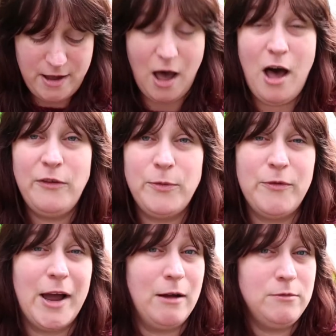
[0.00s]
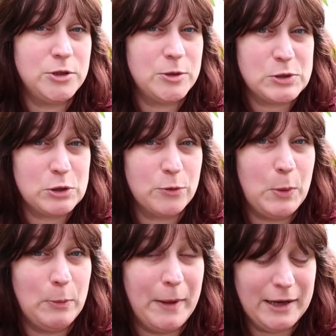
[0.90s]
halfway round, which I wasn't going
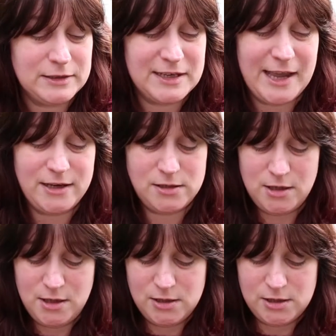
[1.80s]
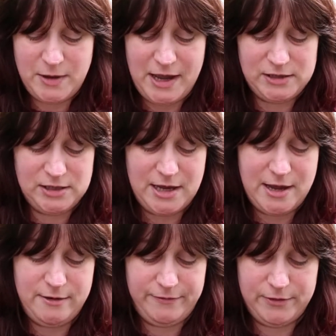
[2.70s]
to pull back to get, so I had to
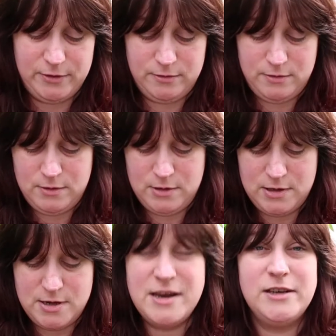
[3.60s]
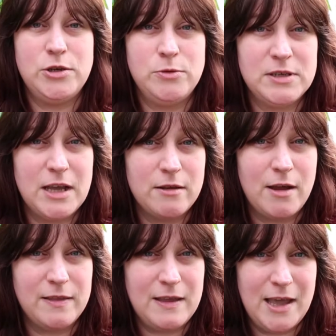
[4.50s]
kind of knit 2 together
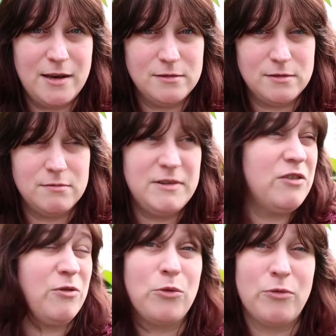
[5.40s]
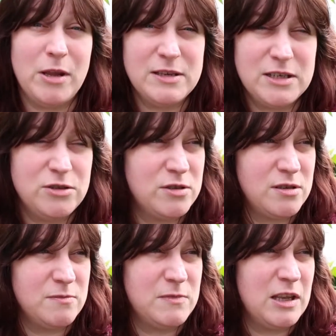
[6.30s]
at the end, knit through 3 stitches
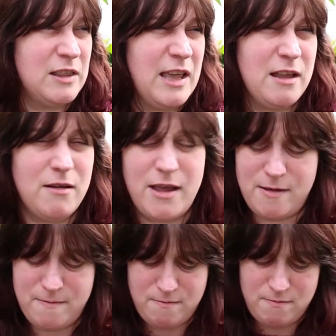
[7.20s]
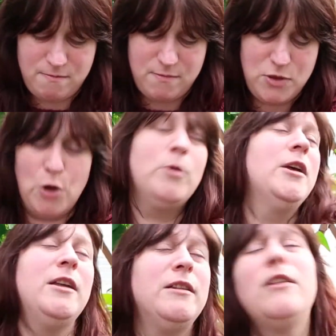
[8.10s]
or something at the end. No,
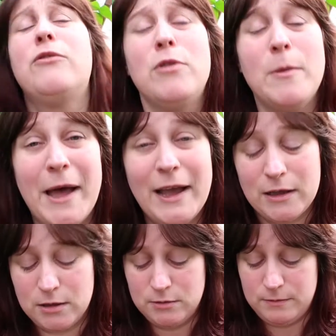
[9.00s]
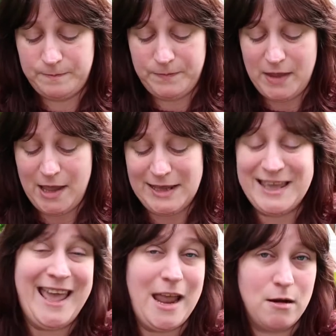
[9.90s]
knit through the back
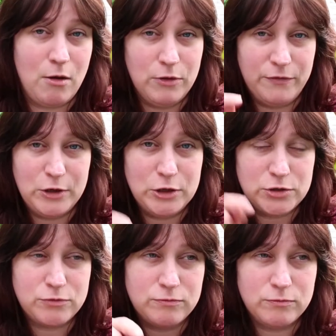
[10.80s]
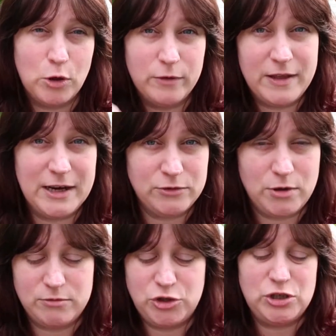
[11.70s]
again on the first one of the next
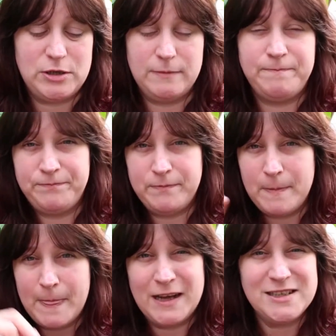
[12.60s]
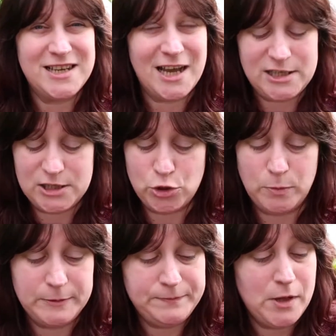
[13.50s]
round, just to tidy it up.